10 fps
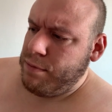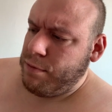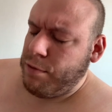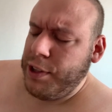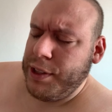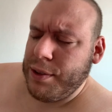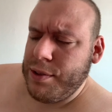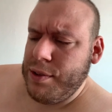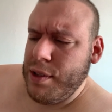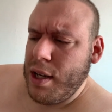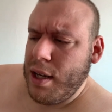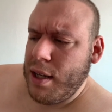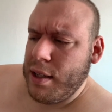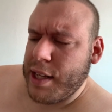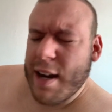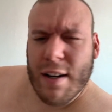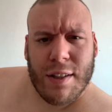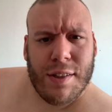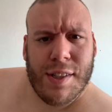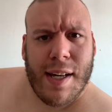real
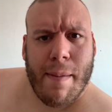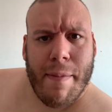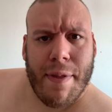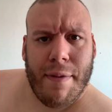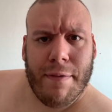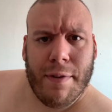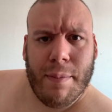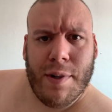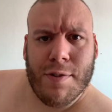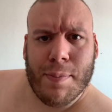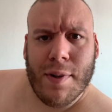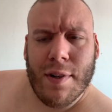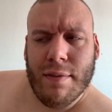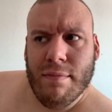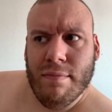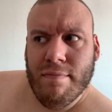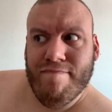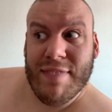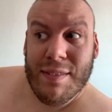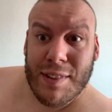character depth for the most part,
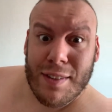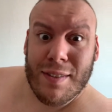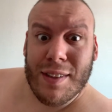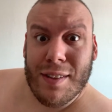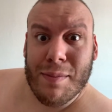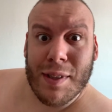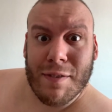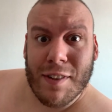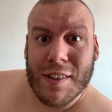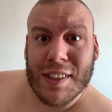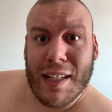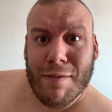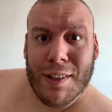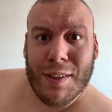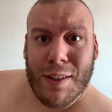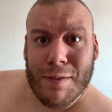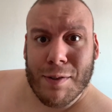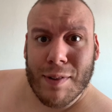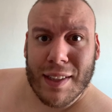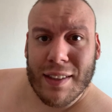even though motherfuckers got written off
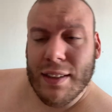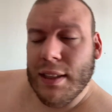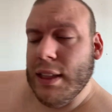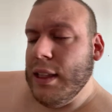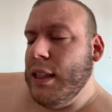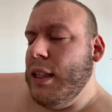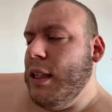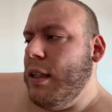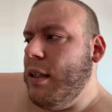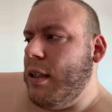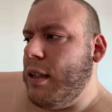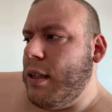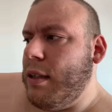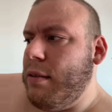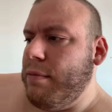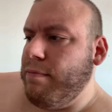quick, uh,